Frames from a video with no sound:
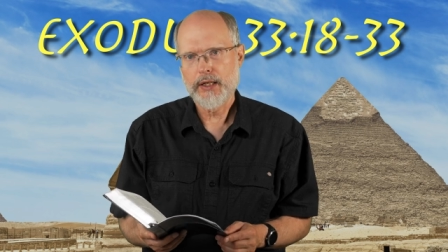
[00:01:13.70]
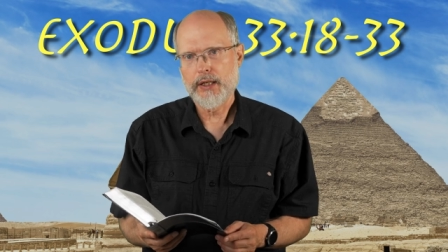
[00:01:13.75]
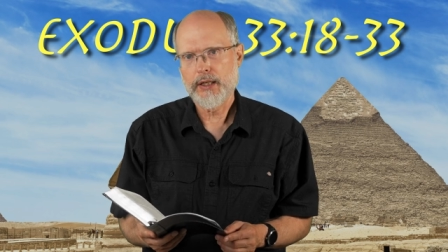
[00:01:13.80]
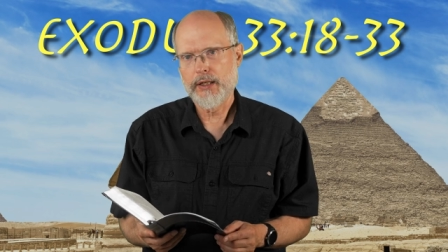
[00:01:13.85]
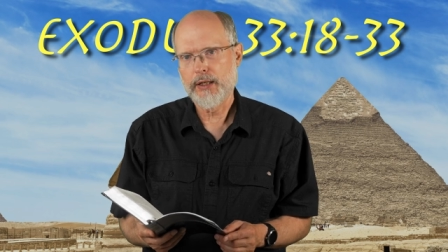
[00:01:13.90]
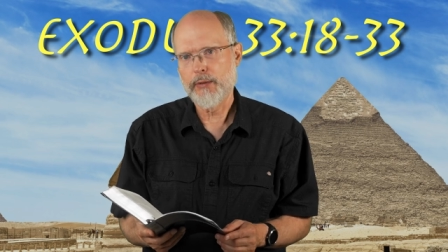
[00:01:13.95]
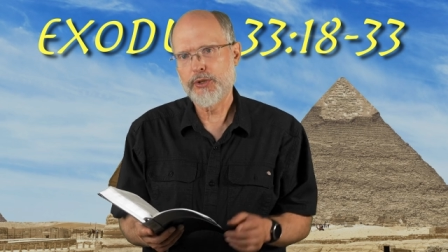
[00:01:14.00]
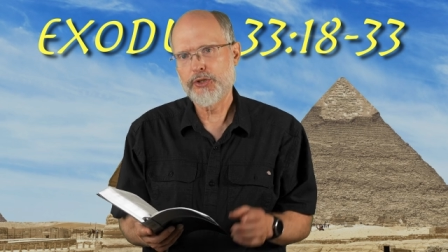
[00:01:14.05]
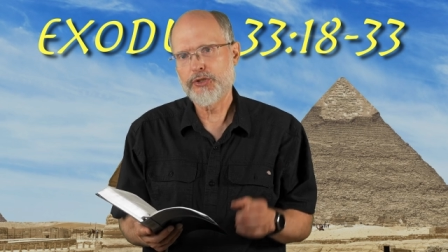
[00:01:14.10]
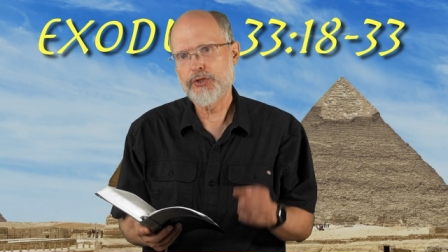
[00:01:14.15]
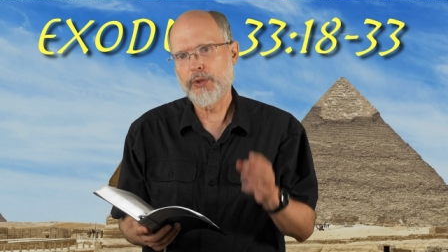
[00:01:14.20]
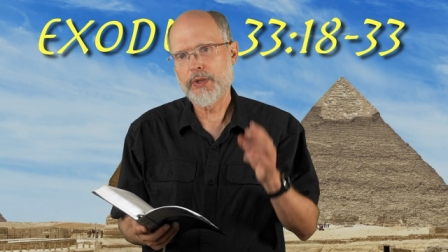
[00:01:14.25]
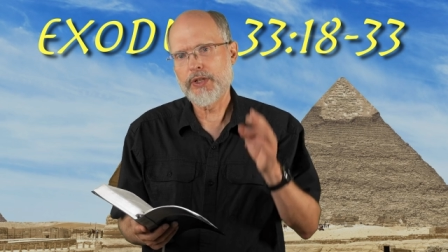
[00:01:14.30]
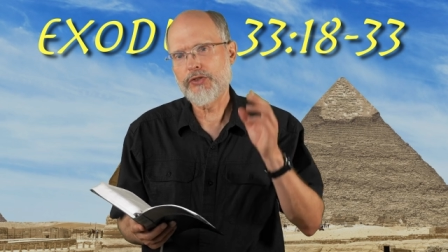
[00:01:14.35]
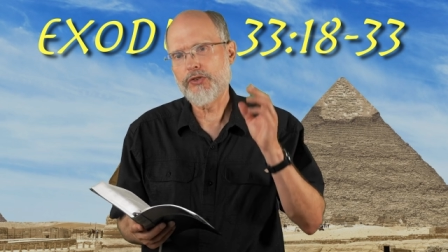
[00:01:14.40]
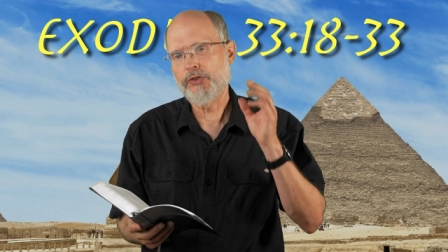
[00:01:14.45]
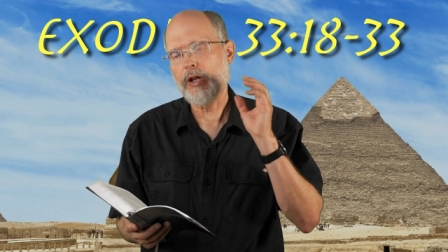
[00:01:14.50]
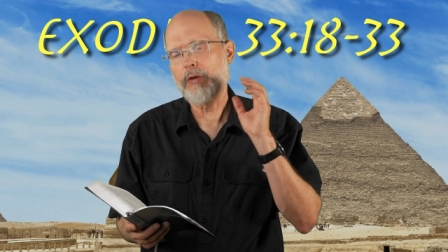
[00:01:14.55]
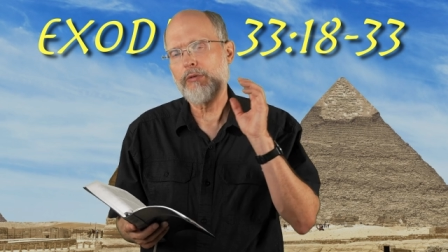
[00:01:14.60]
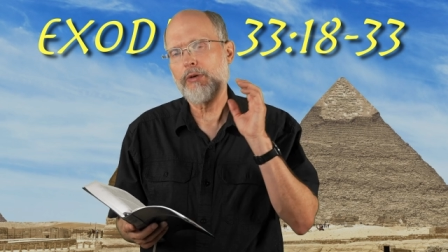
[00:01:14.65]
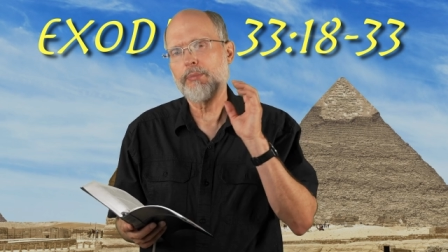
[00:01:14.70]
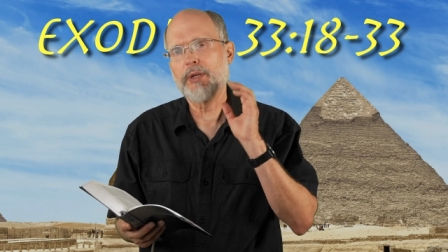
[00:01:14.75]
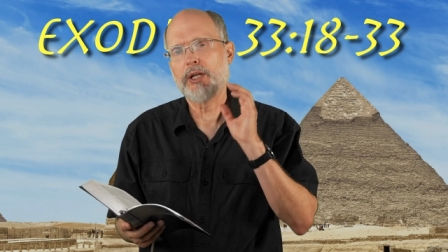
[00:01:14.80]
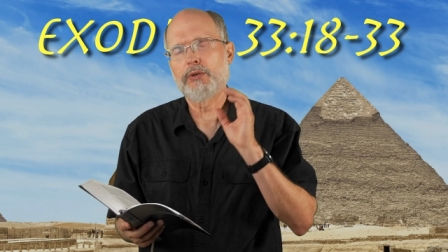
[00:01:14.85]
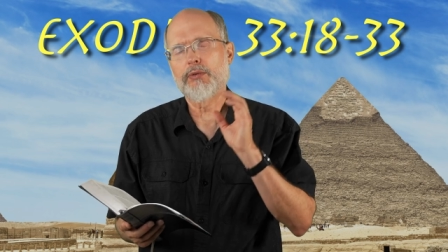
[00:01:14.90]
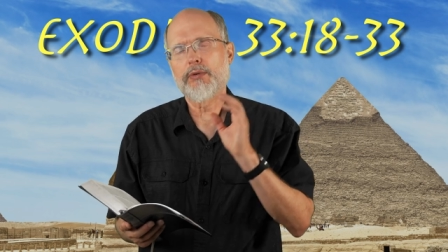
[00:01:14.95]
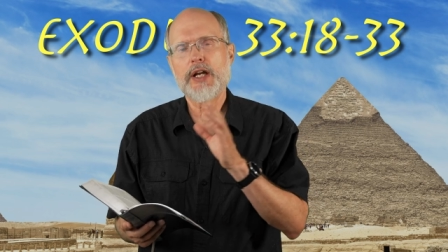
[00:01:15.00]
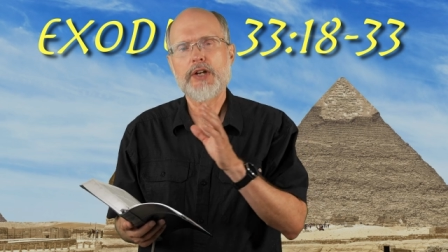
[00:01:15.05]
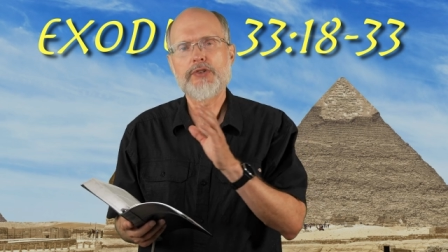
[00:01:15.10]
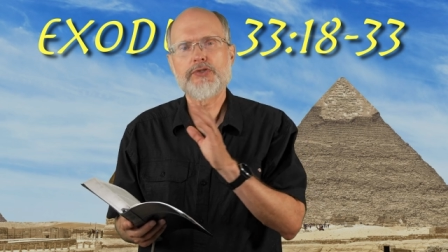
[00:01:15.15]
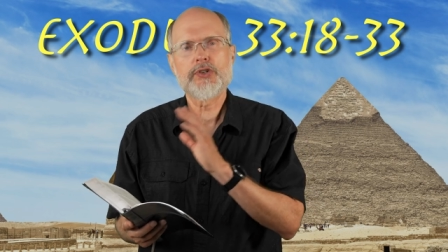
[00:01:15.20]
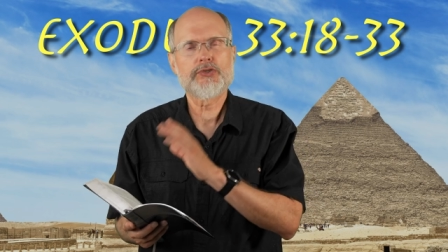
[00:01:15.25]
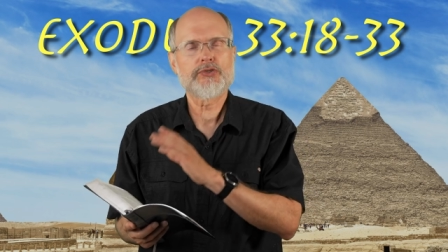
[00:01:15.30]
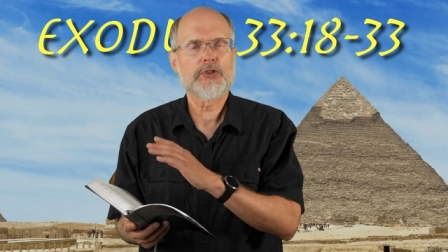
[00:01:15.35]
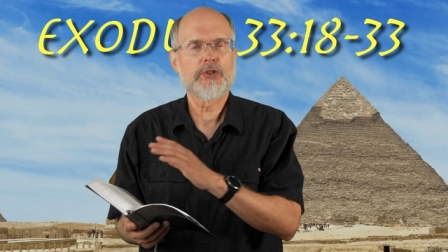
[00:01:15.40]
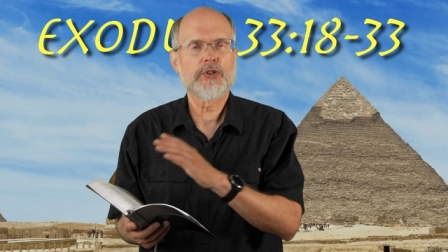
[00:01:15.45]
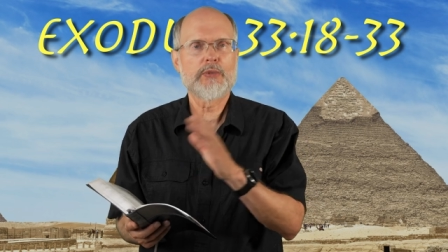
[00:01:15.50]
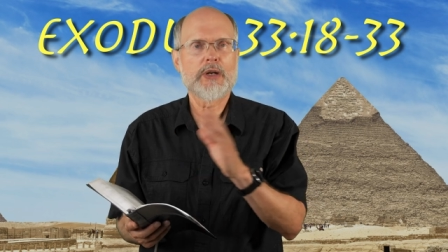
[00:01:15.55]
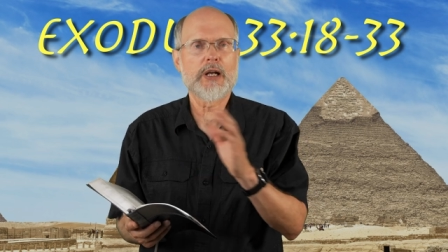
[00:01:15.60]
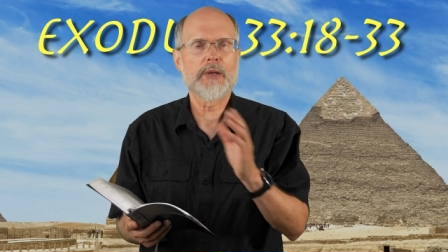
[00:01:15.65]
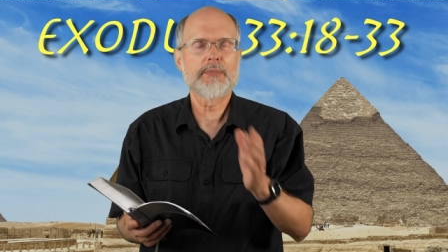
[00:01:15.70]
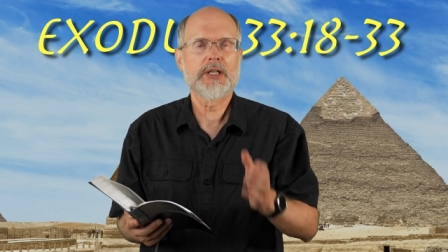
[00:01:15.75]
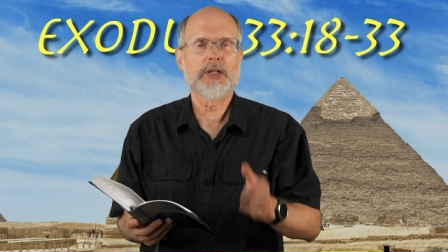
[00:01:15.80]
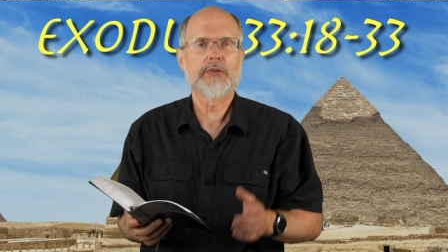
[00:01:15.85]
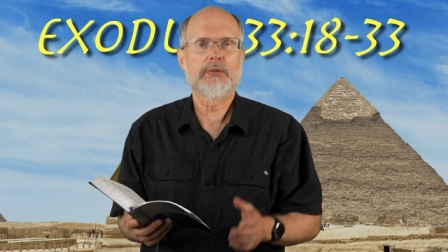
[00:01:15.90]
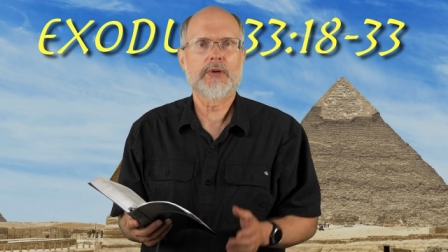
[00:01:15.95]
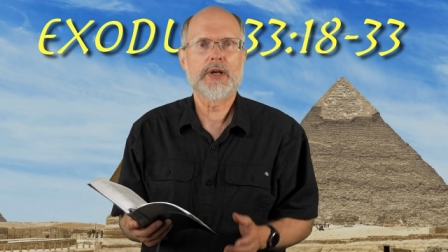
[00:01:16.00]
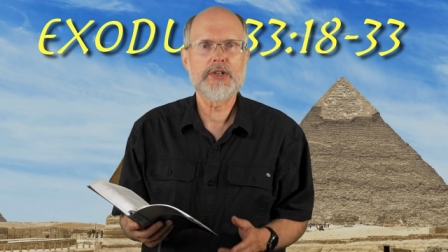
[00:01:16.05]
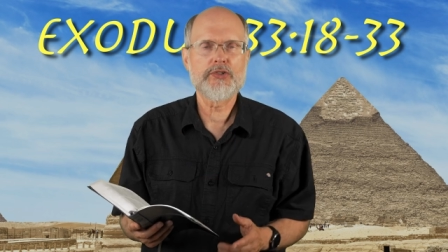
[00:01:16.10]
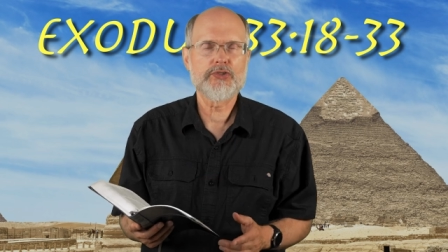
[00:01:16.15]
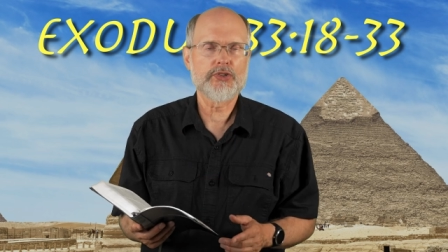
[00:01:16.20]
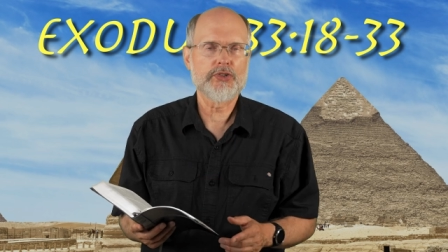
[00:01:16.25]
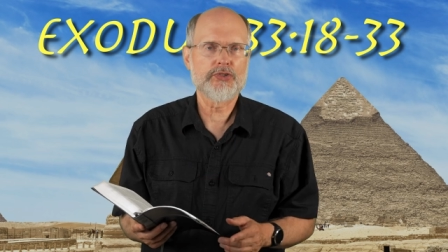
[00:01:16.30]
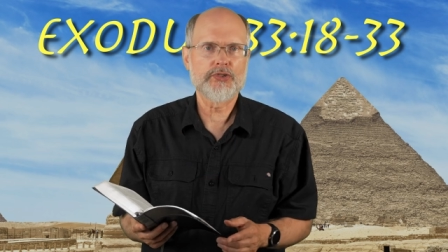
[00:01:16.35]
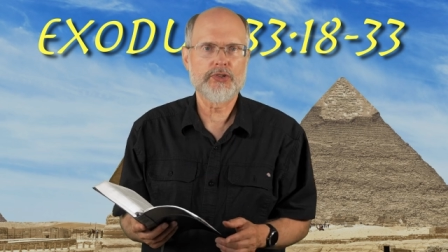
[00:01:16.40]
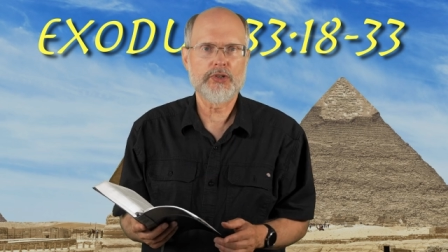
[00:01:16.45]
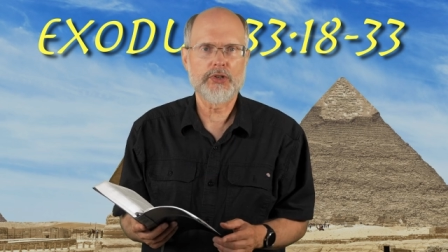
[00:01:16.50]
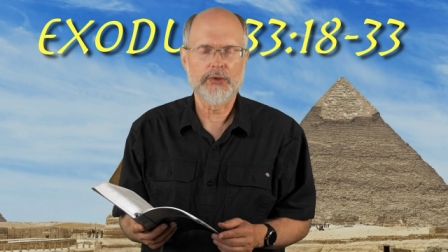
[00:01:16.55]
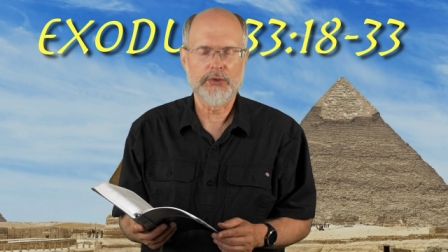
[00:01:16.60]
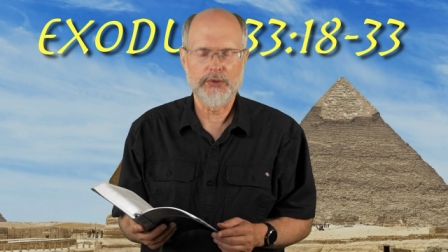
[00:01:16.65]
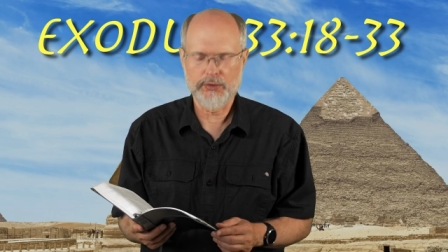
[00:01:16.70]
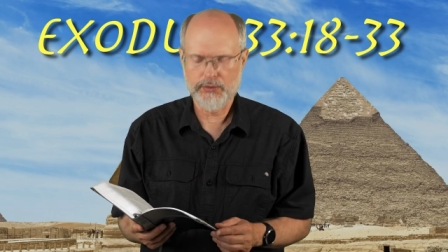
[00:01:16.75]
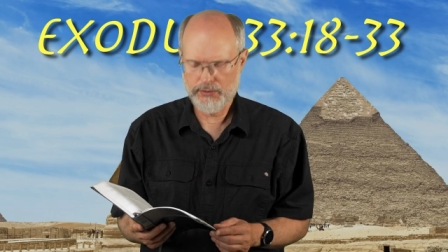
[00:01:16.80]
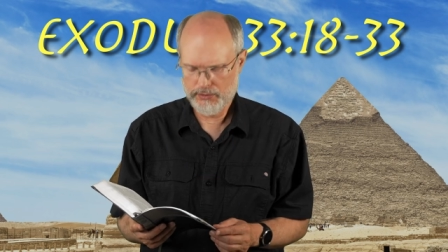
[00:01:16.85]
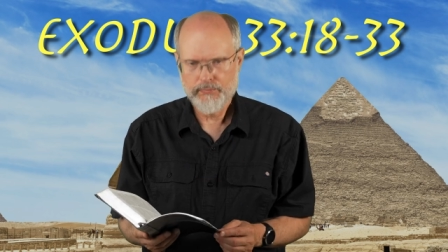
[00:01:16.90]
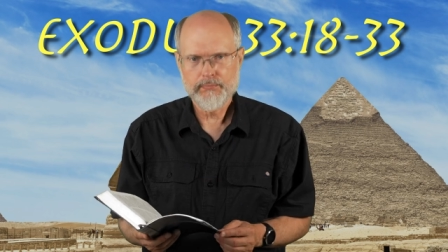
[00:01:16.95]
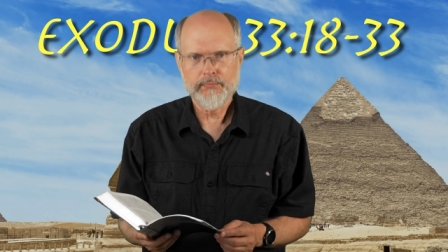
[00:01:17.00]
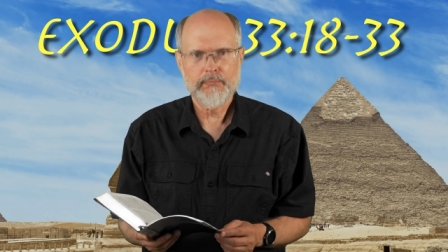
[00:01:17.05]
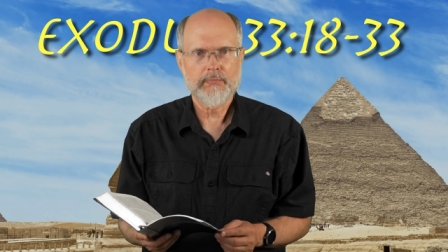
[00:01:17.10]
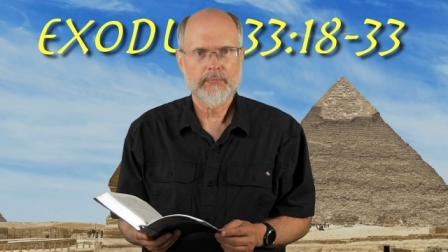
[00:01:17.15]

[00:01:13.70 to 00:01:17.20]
Number two, he says, I will be gracious to whom I'll be gracious to,